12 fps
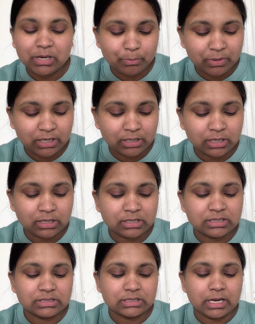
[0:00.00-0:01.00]

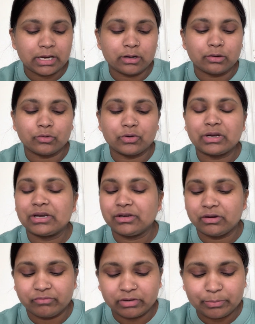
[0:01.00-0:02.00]
painkillers and lower
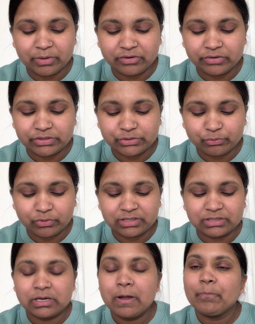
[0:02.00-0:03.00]
anti-inflammatories
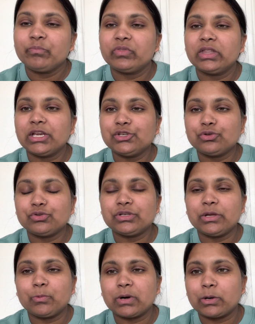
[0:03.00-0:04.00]
first. They usually
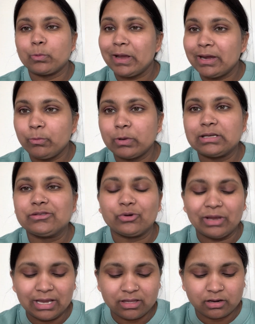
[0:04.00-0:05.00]
work very well
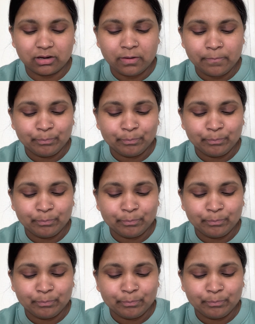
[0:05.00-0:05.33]
together.